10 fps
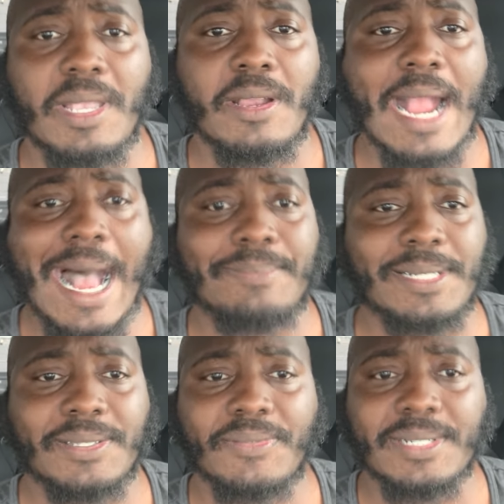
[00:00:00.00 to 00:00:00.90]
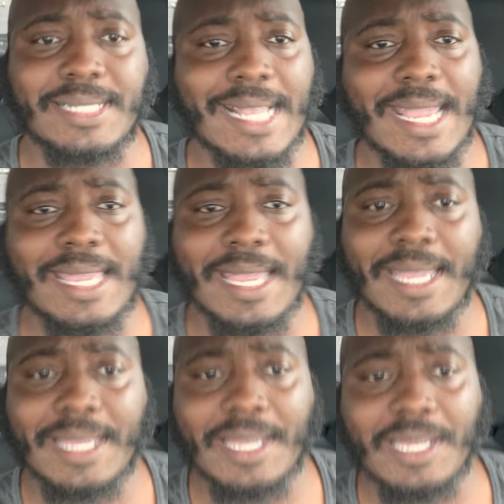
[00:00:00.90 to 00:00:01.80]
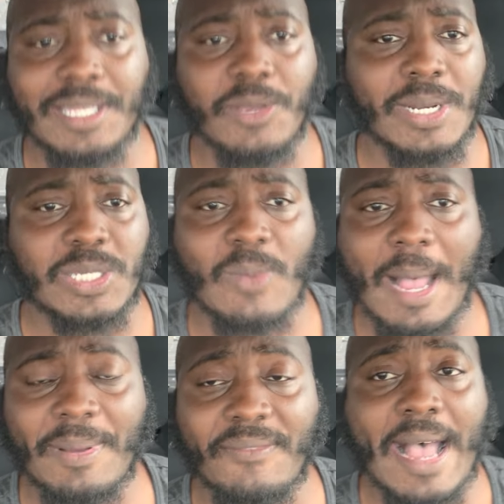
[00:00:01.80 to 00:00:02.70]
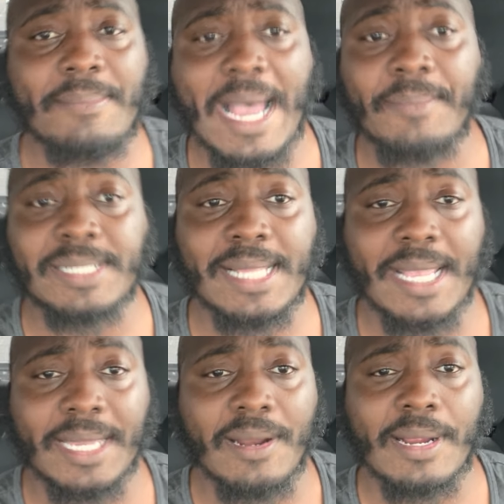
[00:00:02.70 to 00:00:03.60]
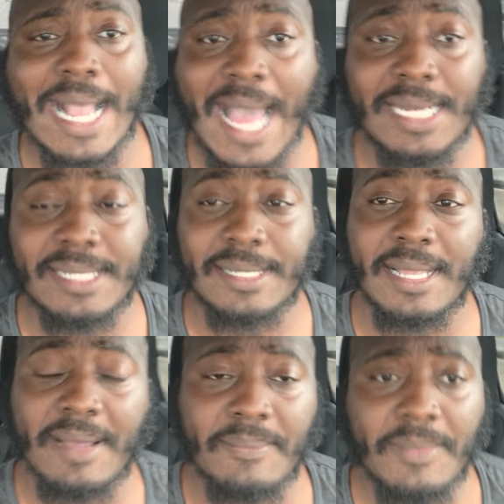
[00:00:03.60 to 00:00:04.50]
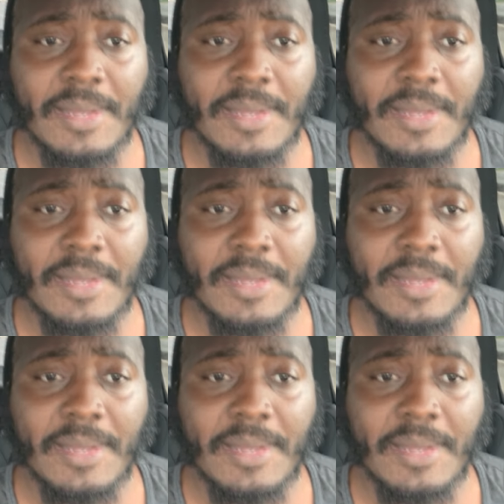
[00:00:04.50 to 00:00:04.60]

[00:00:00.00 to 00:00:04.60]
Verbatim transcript: your options for staking Uniswap, if I'm not mistaken, are kind of slim